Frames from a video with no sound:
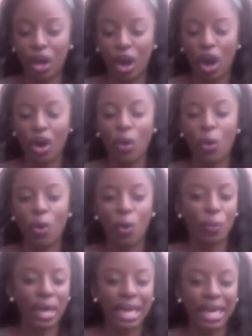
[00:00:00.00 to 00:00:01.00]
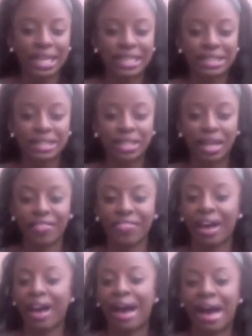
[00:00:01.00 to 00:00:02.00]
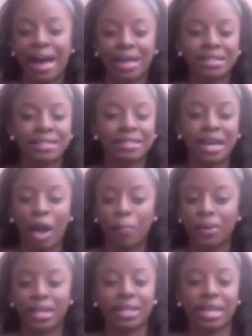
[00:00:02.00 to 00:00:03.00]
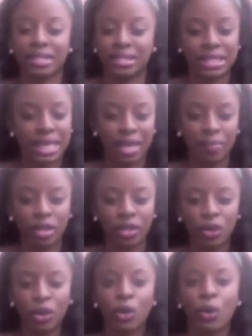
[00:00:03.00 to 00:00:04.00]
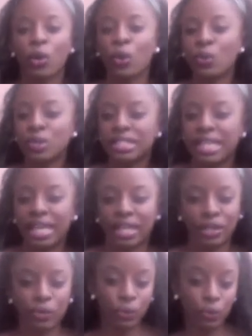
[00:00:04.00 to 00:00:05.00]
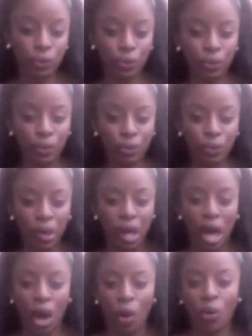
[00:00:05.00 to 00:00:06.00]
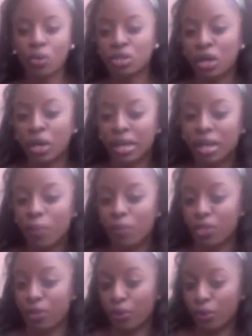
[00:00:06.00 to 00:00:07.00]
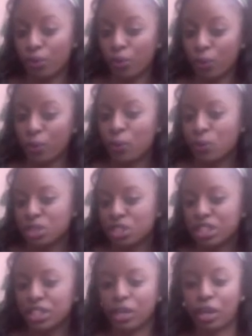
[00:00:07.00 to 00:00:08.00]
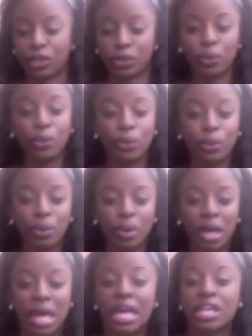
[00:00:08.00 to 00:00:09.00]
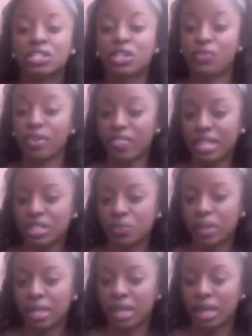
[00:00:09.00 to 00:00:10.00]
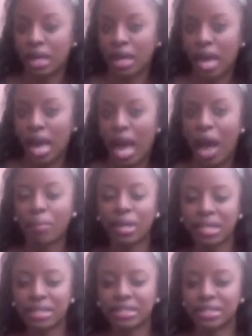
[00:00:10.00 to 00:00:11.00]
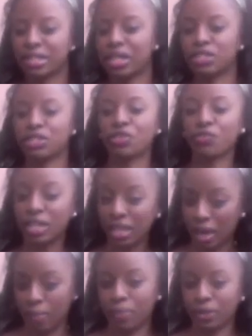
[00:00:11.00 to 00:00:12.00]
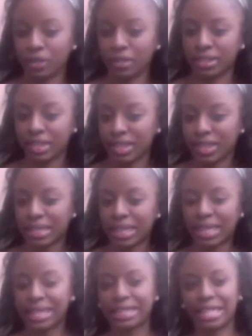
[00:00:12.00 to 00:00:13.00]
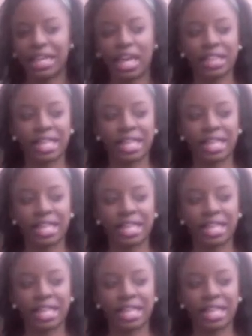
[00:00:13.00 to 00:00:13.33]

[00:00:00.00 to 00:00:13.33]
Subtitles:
are always the hottest topic in entertainment. Who's dating who? Who's hooking up with who? Who's cheating on who? So for this week, I'm going to discuss three couples that